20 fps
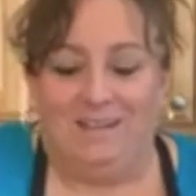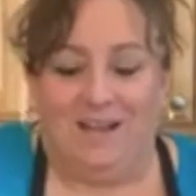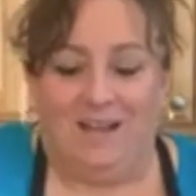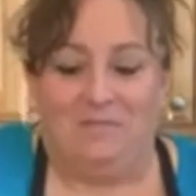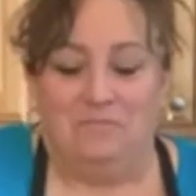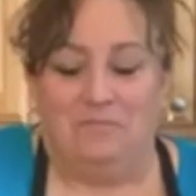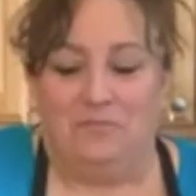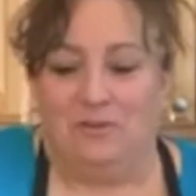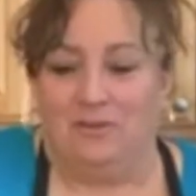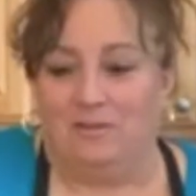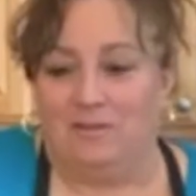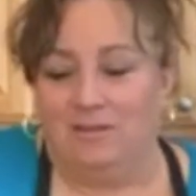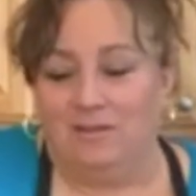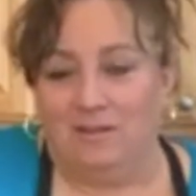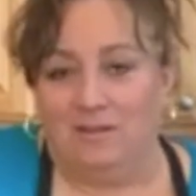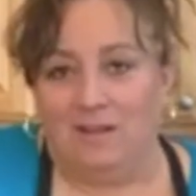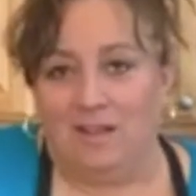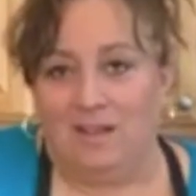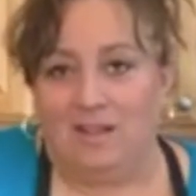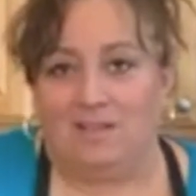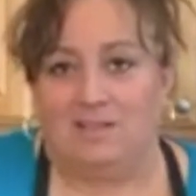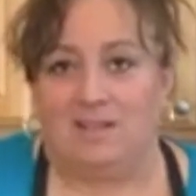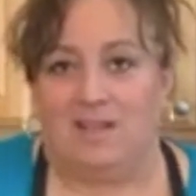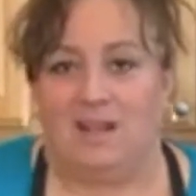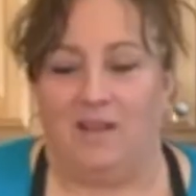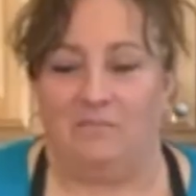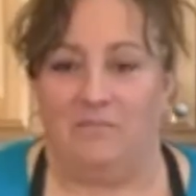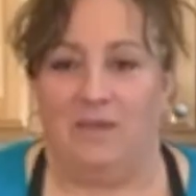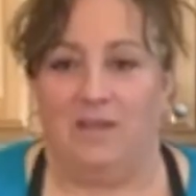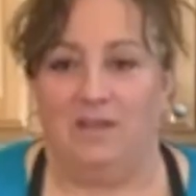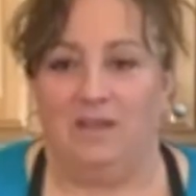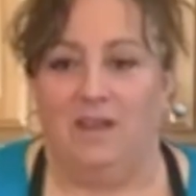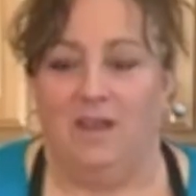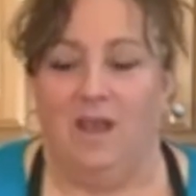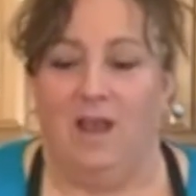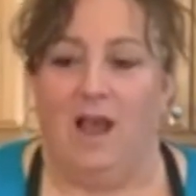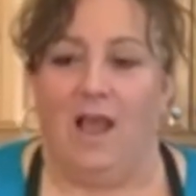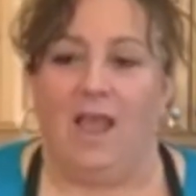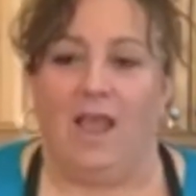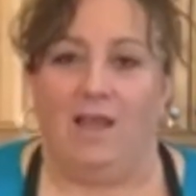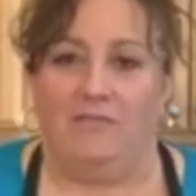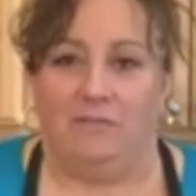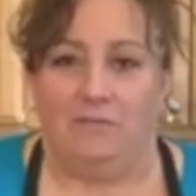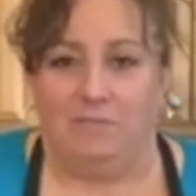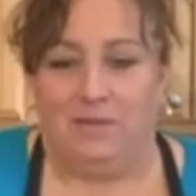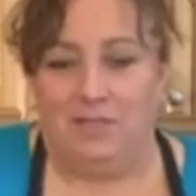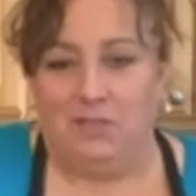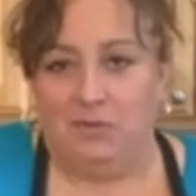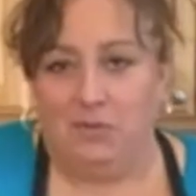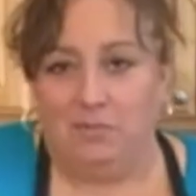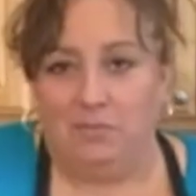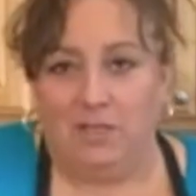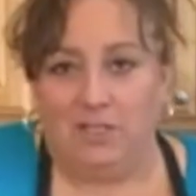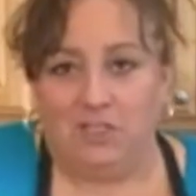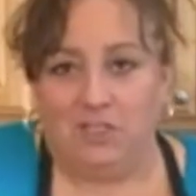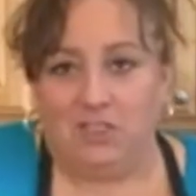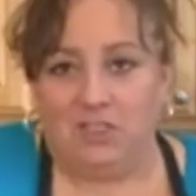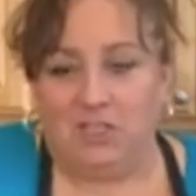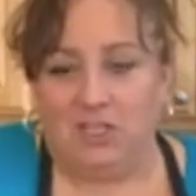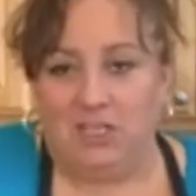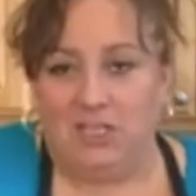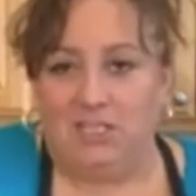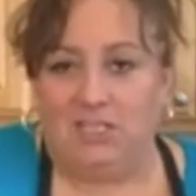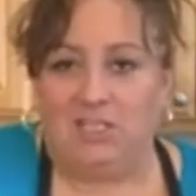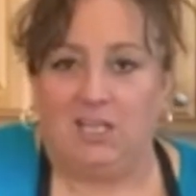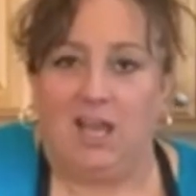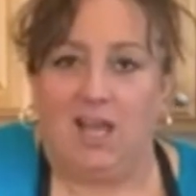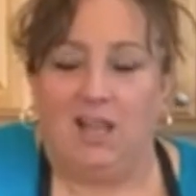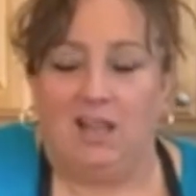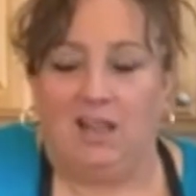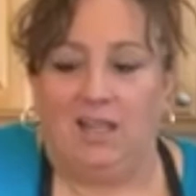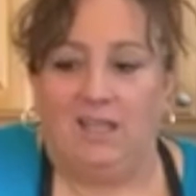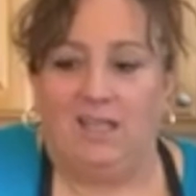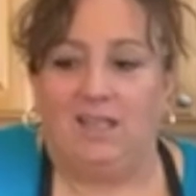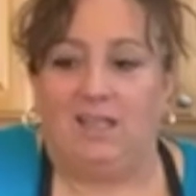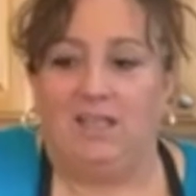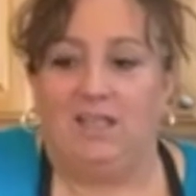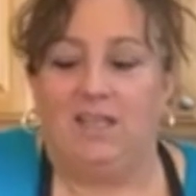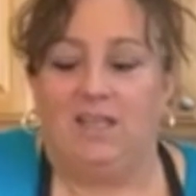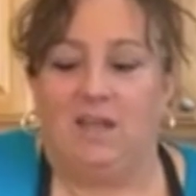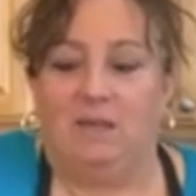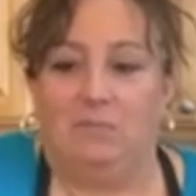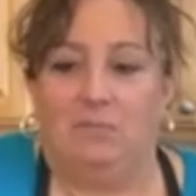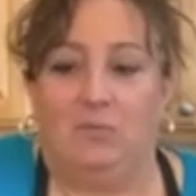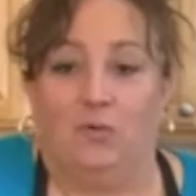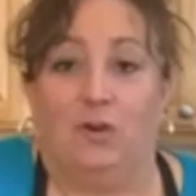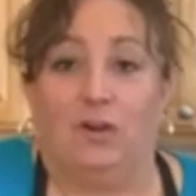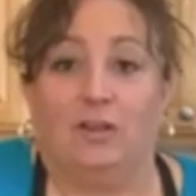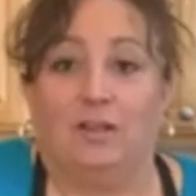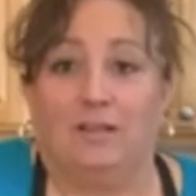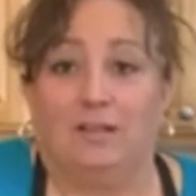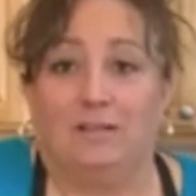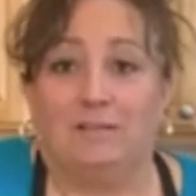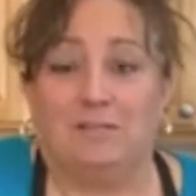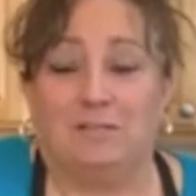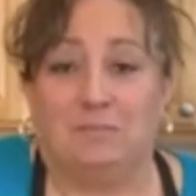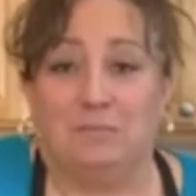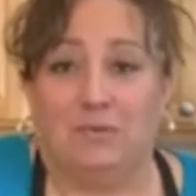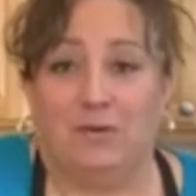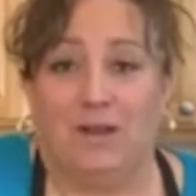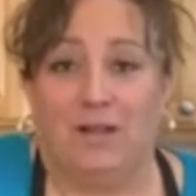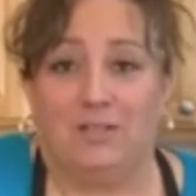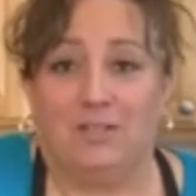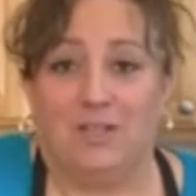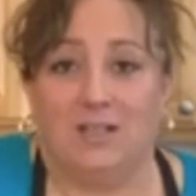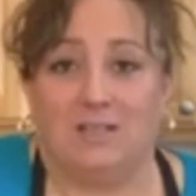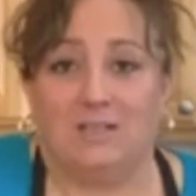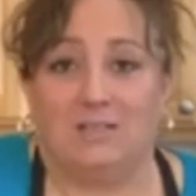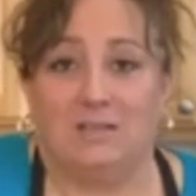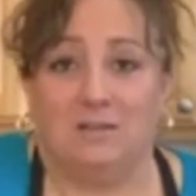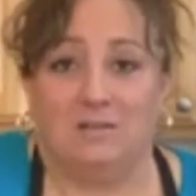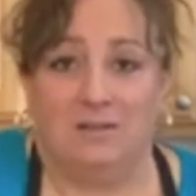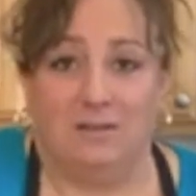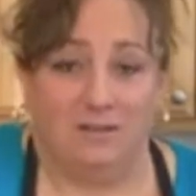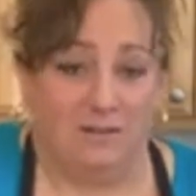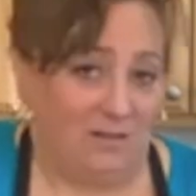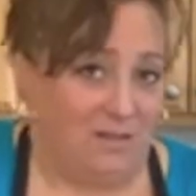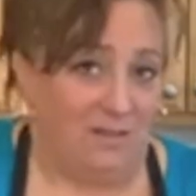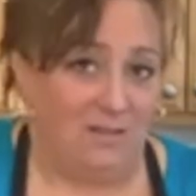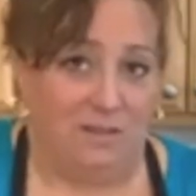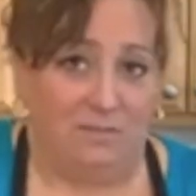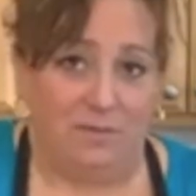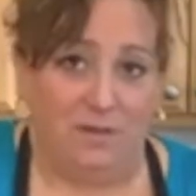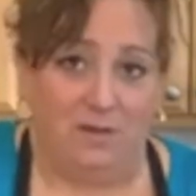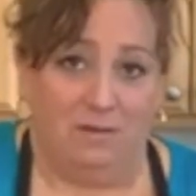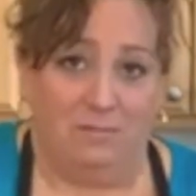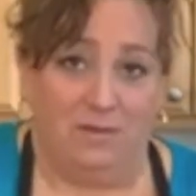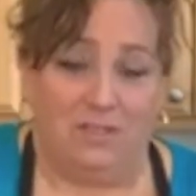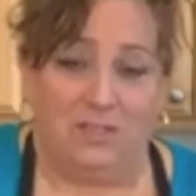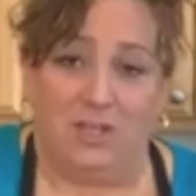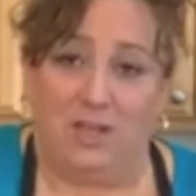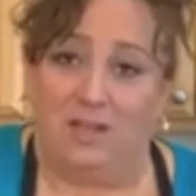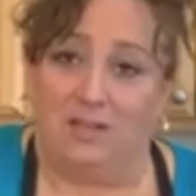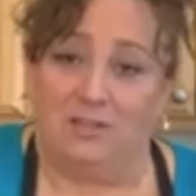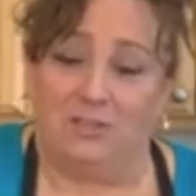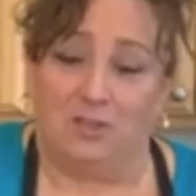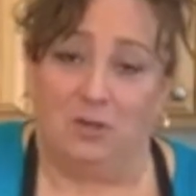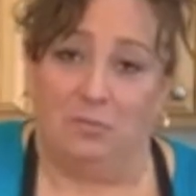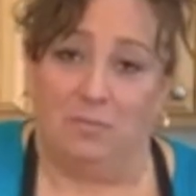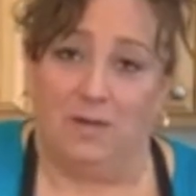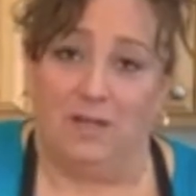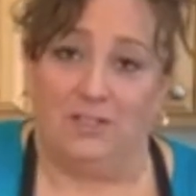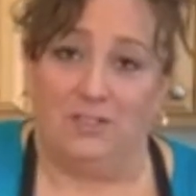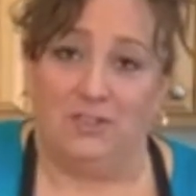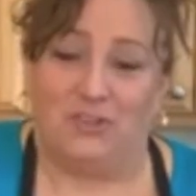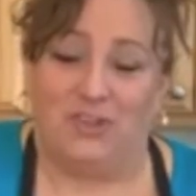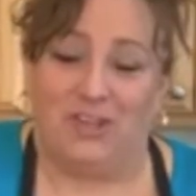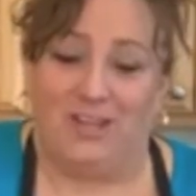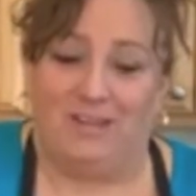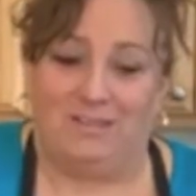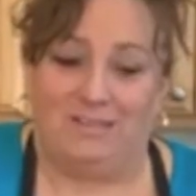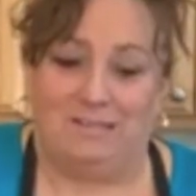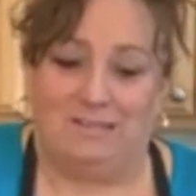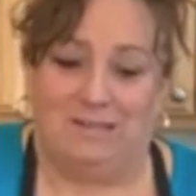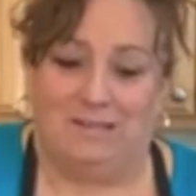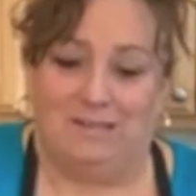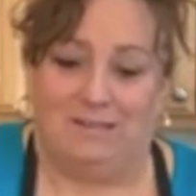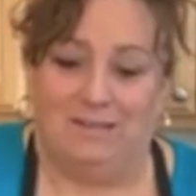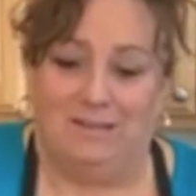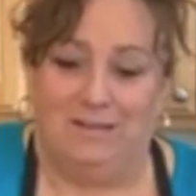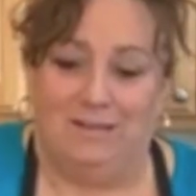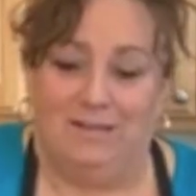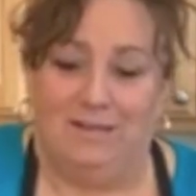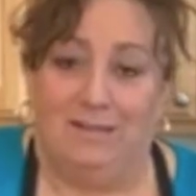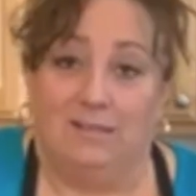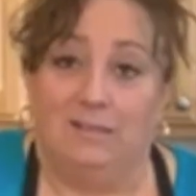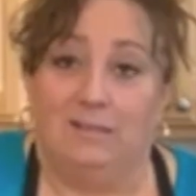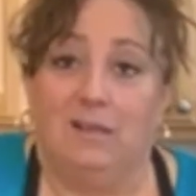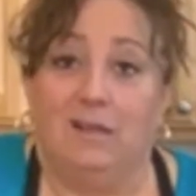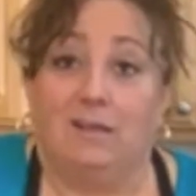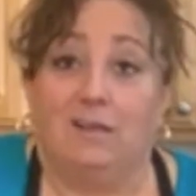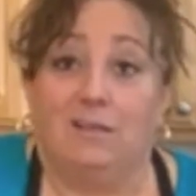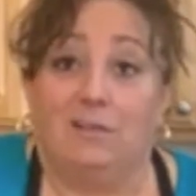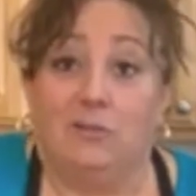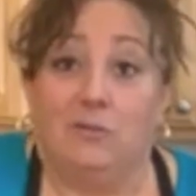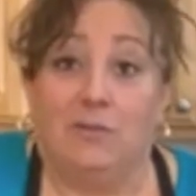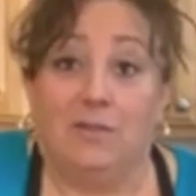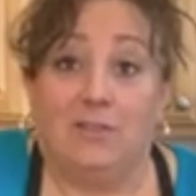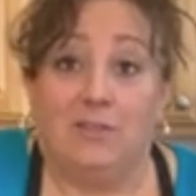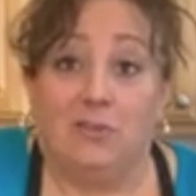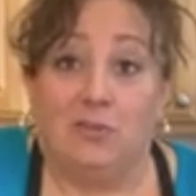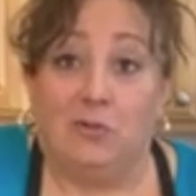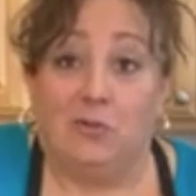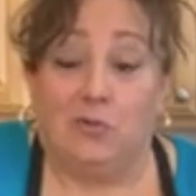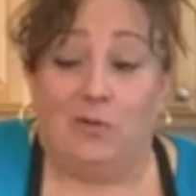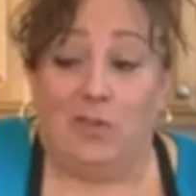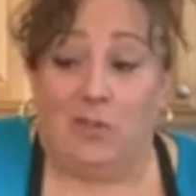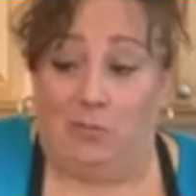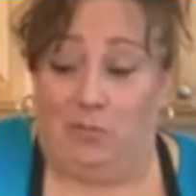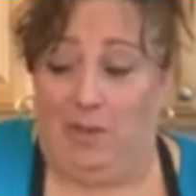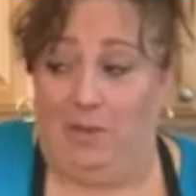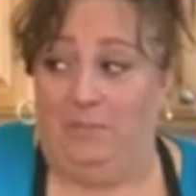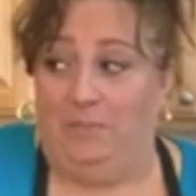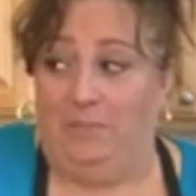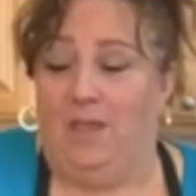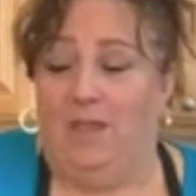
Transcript: I'm working, like I said, I haven't been doing much chitty chat lately. I'm working on some projects that you're gonna end up hearing me chat so much that you're not gonna know what to do with me.